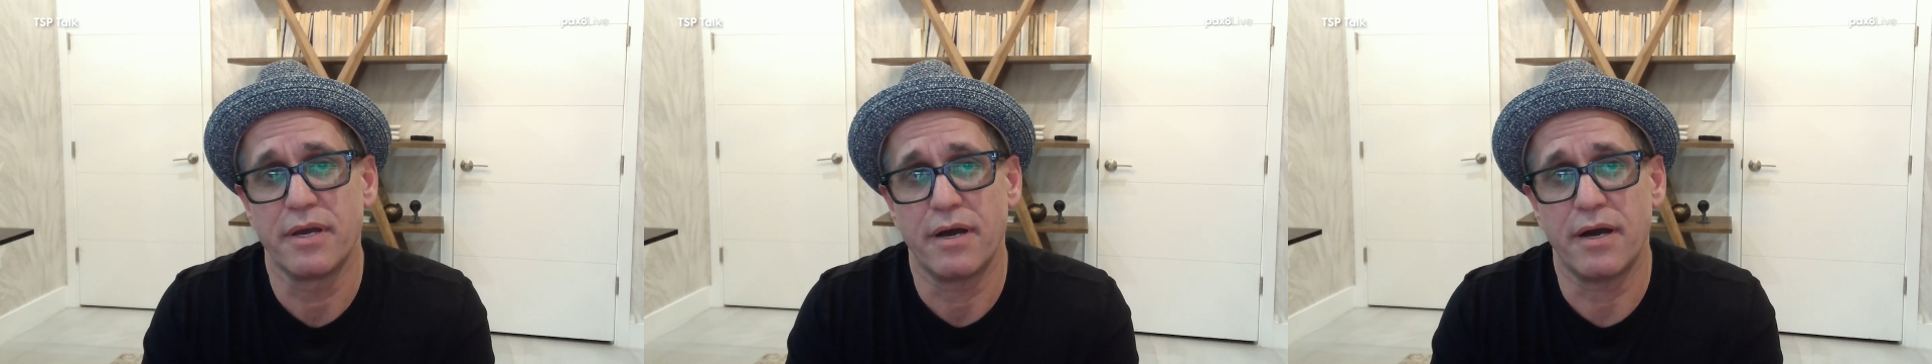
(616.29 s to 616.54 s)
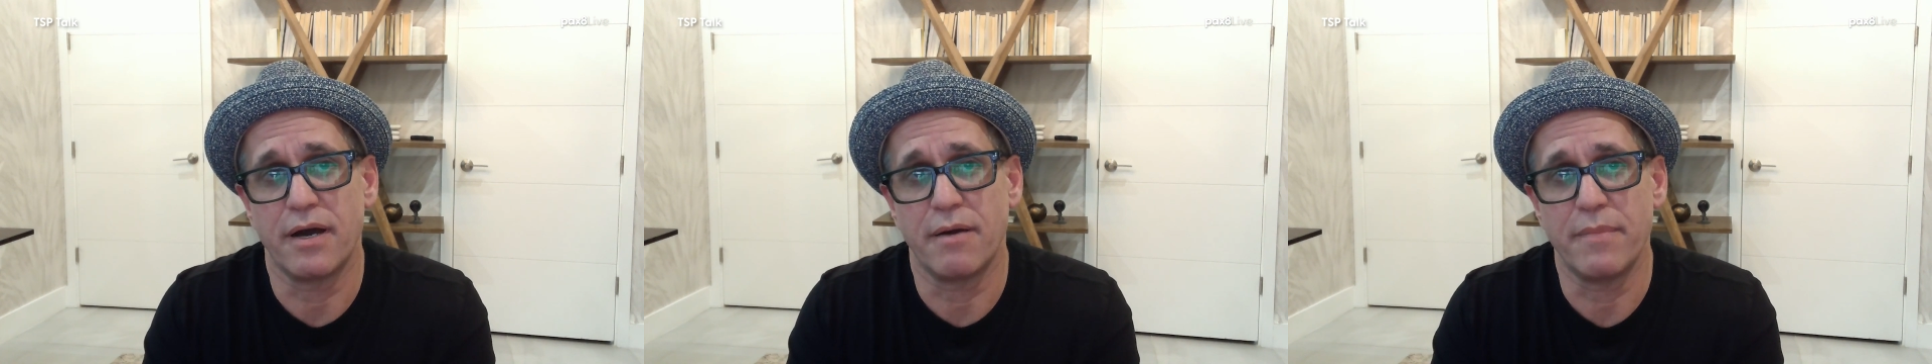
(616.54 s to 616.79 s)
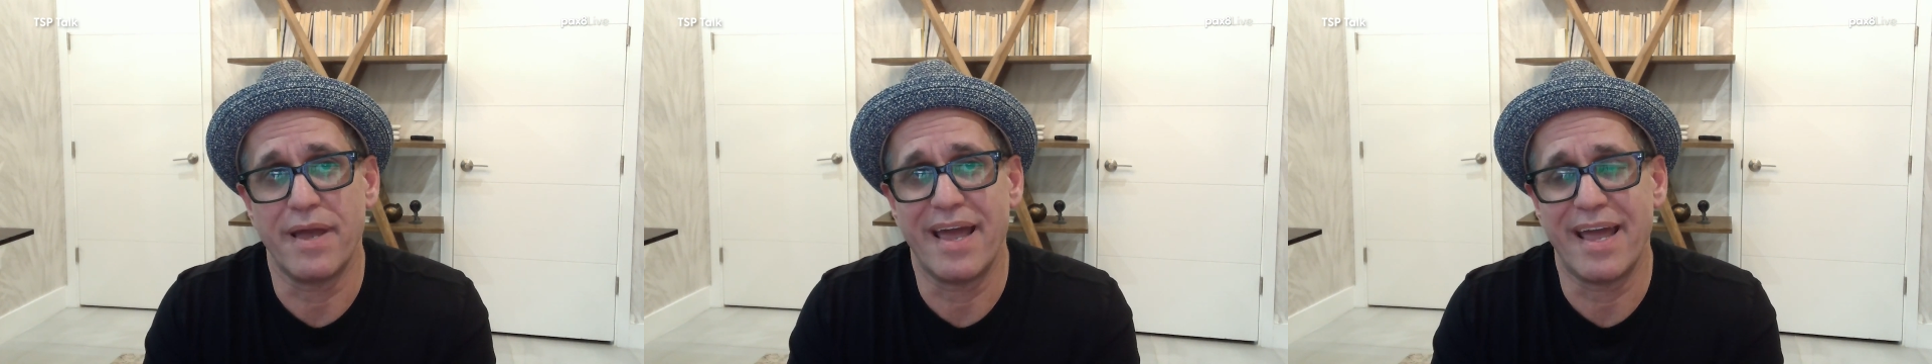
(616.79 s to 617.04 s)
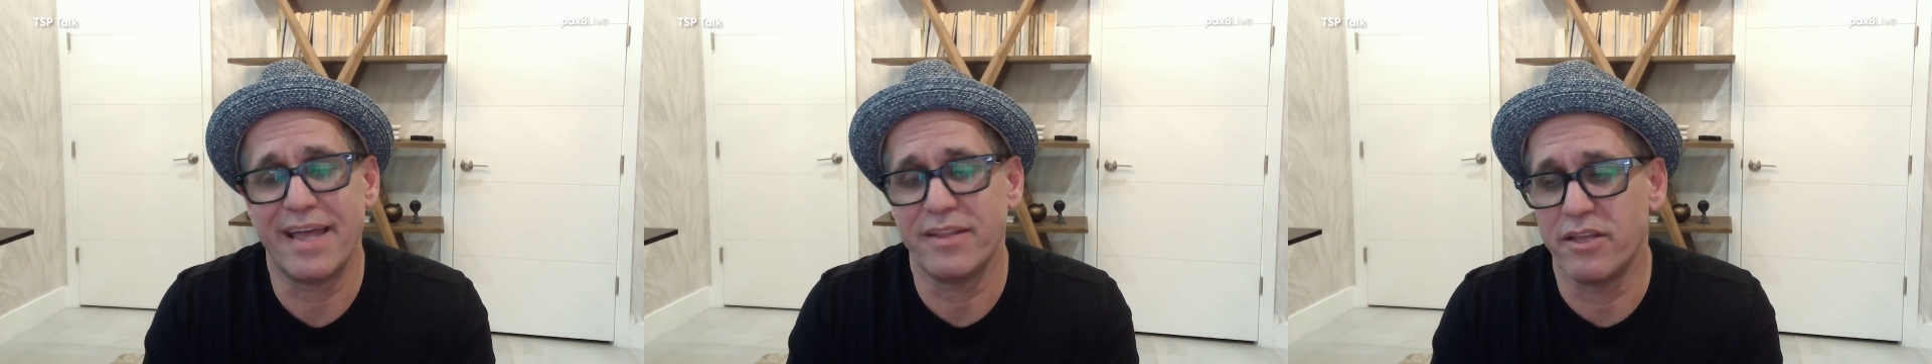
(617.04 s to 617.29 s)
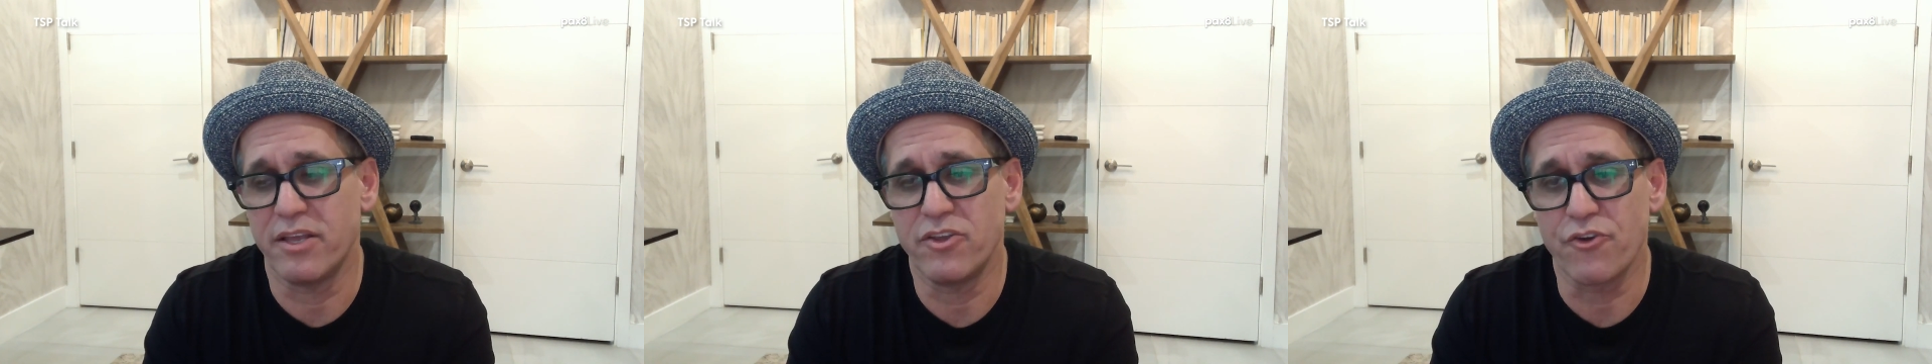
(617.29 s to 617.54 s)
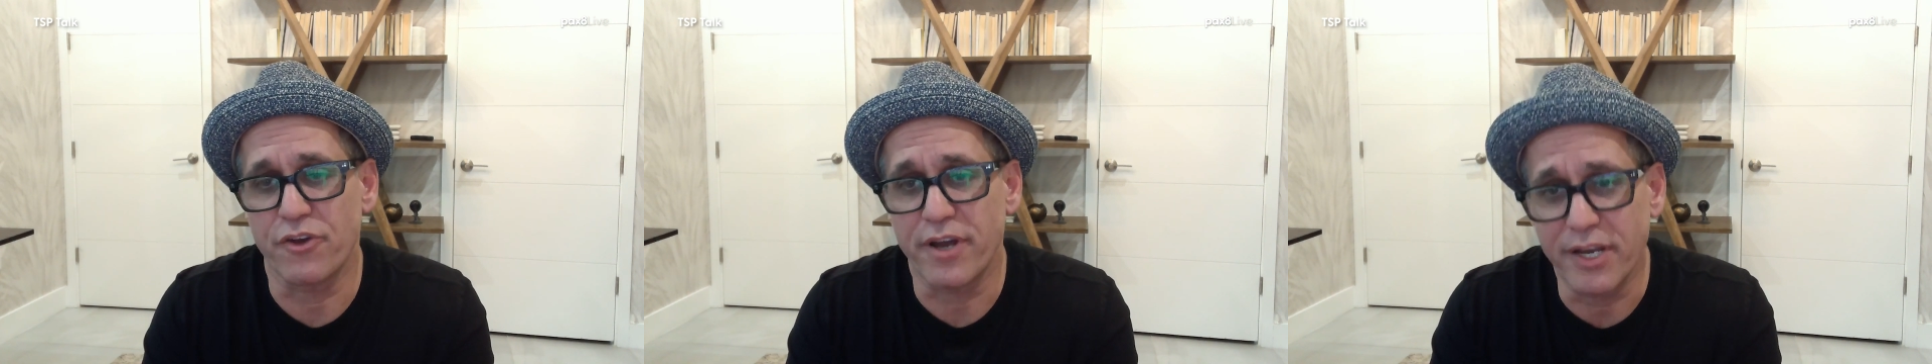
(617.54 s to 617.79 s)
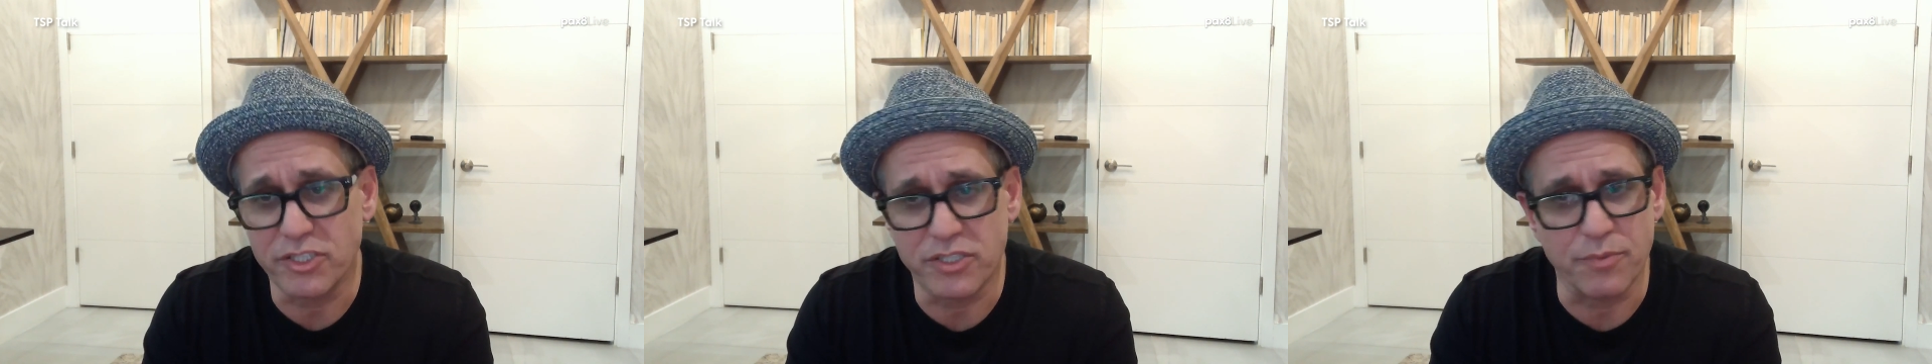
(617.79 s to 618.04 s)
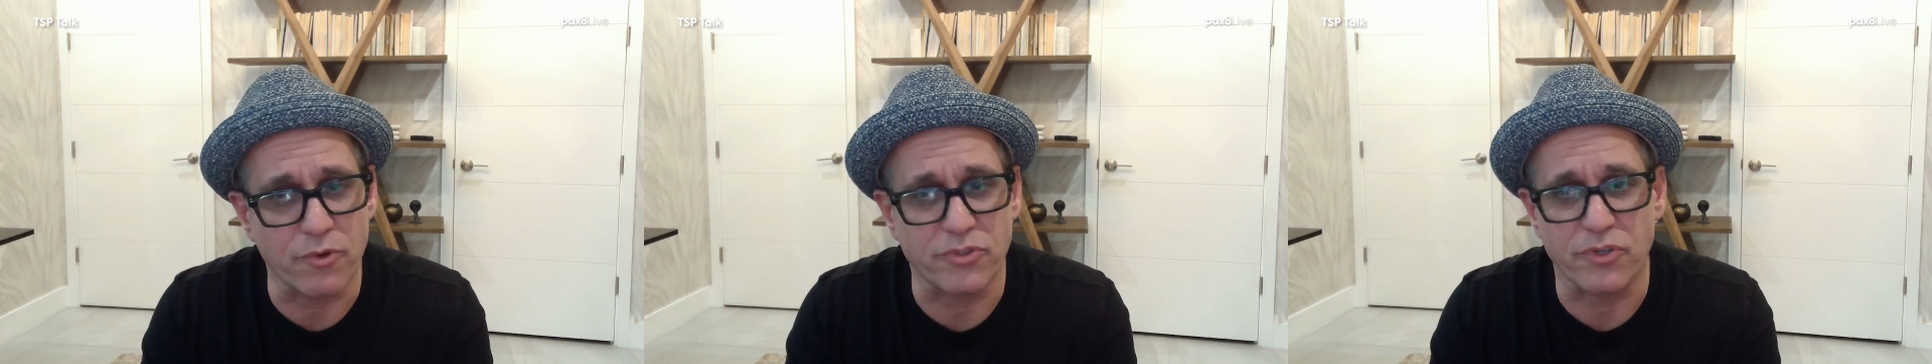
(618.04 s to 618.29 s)
And your
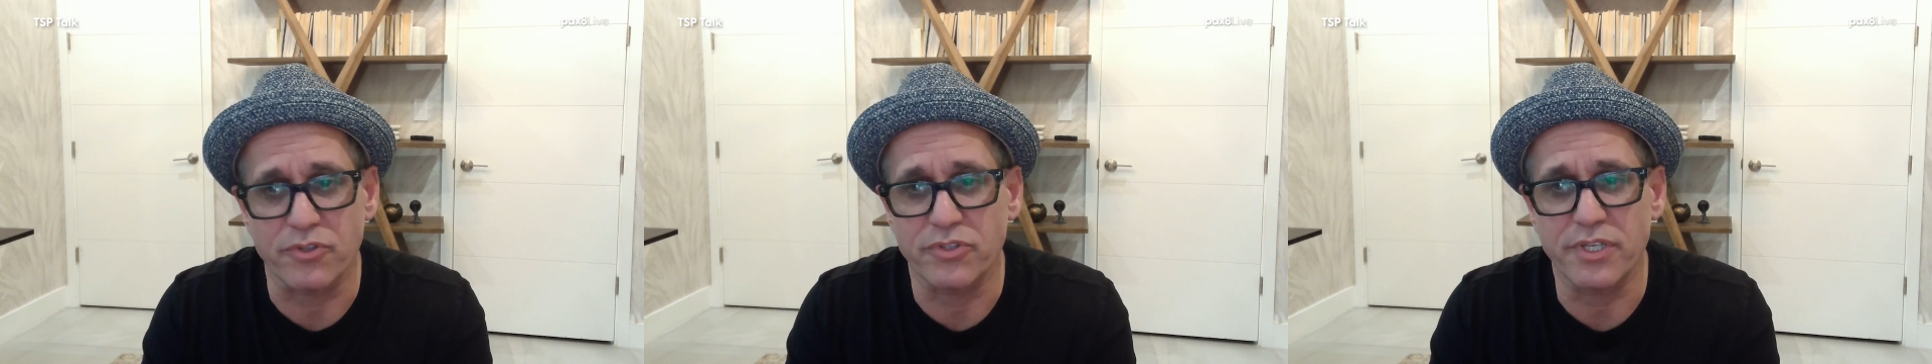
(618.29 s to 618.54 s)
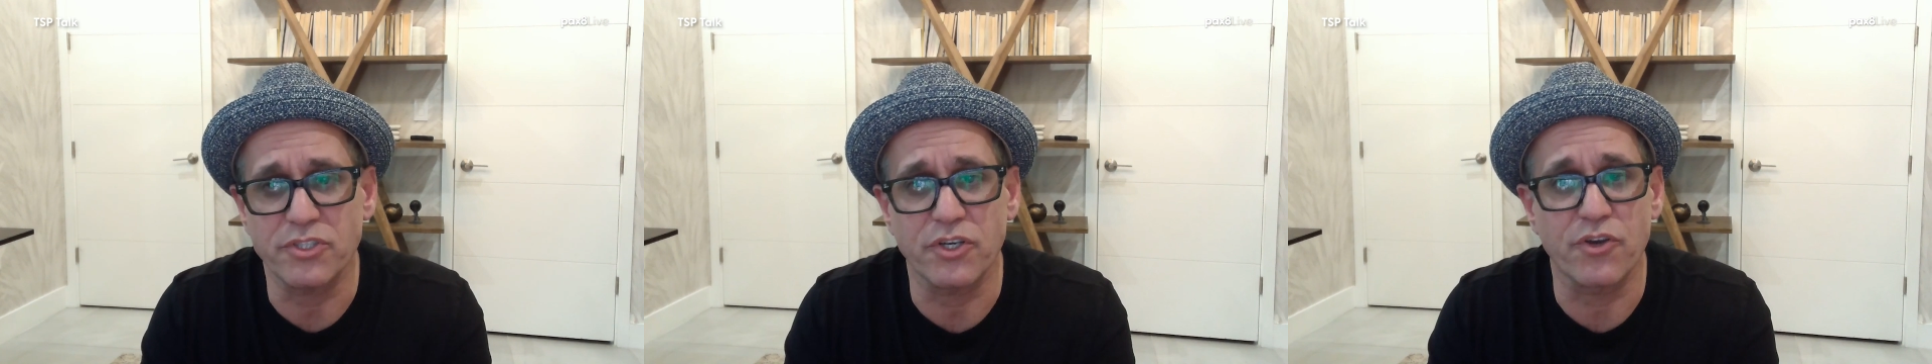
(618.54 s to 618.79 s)
customers are such